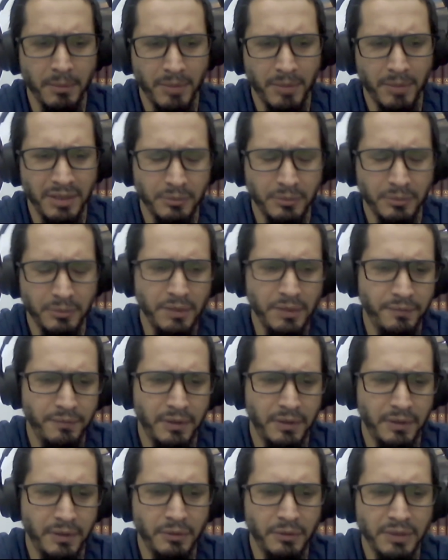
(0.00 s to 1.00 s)
but we
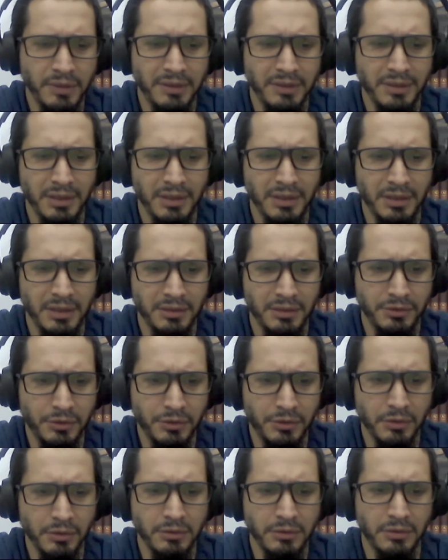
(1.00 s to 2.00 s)
found that the
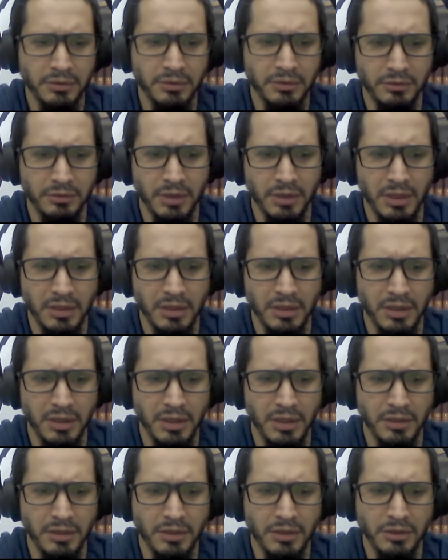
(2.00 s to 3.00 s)
structures,
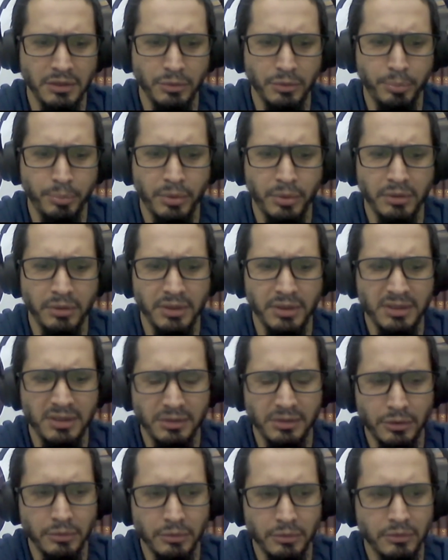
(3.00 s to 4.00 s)
the support is
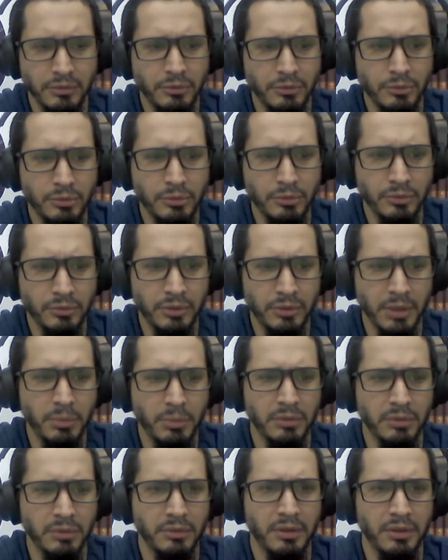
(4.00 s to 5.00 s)
not too
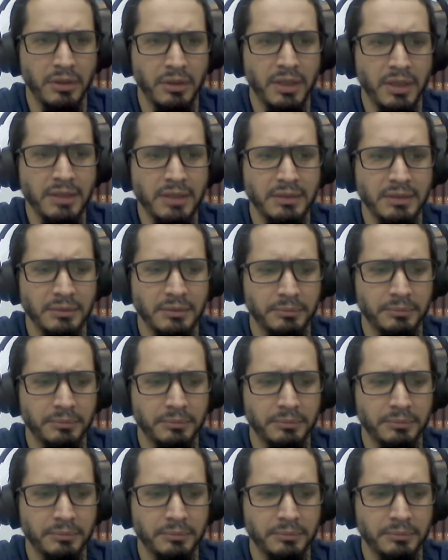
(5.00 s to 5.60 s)
durable. Next.